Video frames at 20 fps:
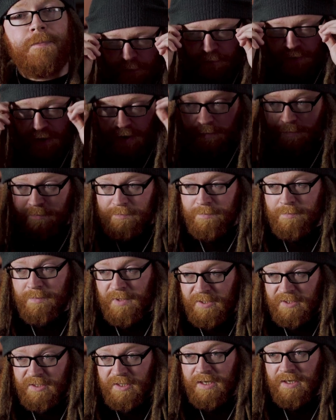Right,
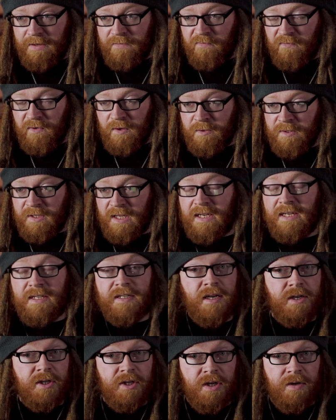my skin feels like
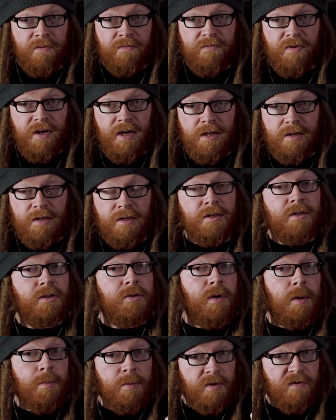it's actually on fire,
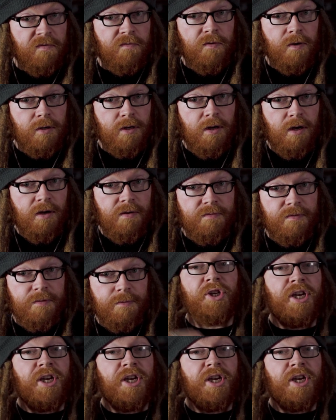so I'm gonna fuck off.